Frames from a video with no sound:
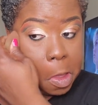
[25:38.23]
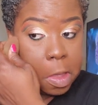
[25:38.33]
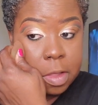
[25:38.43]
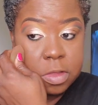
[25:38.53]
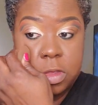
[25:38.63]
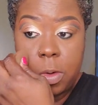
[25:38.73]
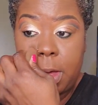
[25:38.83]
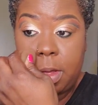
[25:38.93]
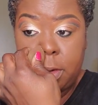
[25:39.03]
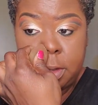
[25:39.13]
And so
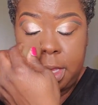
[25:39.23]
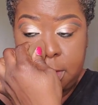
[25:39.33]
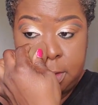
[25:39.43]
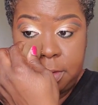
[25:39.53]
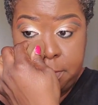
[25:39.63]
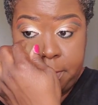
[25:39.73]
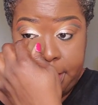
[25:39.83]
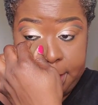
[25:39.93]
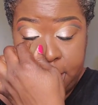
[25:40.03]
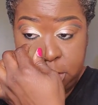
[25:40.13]
I take
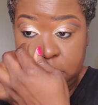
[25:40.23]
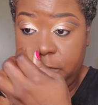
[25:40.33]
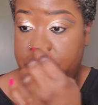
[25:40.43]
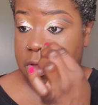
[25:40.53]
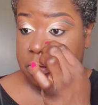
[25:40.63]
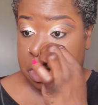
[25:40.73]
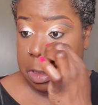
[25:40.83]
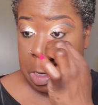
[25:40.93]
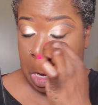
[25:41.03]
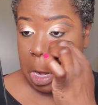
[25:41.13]
my lashes off
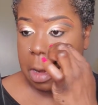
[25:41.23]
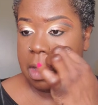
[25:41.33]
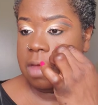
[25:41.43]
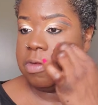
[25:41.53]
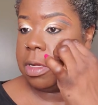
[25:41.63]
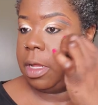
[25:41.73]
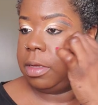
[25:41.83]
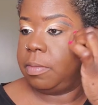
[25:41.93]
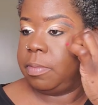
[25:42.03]
every night.